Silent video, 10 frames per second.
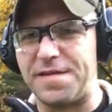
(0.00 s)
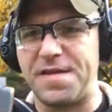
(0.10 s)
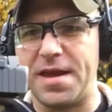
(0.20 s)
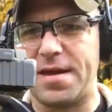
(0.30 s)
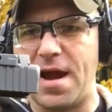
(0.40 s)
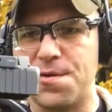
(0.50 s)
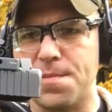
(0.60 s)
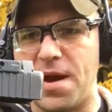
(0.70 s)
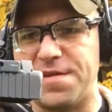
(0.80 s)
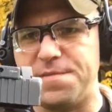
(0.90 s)
this thing, it kind of
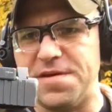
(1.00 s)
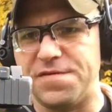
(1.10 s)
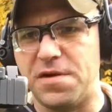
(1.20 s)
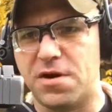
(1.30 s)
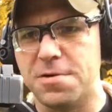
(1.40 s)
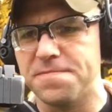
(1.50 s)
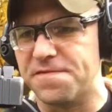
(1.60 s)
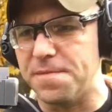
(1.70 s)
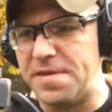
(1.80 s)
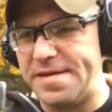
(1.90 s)
reminds me of the arm
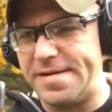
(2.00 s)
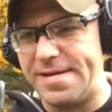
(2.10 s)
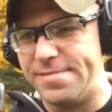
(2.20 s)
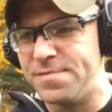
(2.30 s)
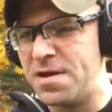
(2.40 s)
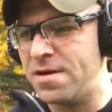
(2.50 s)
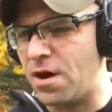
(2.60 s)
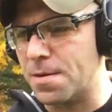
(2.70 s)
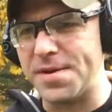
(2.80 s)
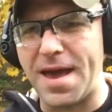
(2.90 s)
from the uh,
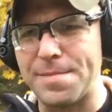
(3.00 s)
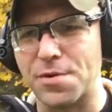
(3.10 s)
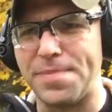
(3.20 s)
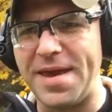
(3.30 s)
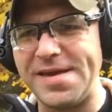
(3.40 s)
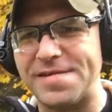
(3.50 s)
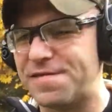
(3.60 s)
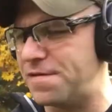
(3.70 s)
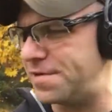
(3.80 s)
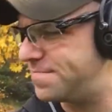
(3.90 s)
Arm & Hammer baking
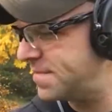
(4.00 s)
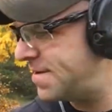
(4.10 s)
soda.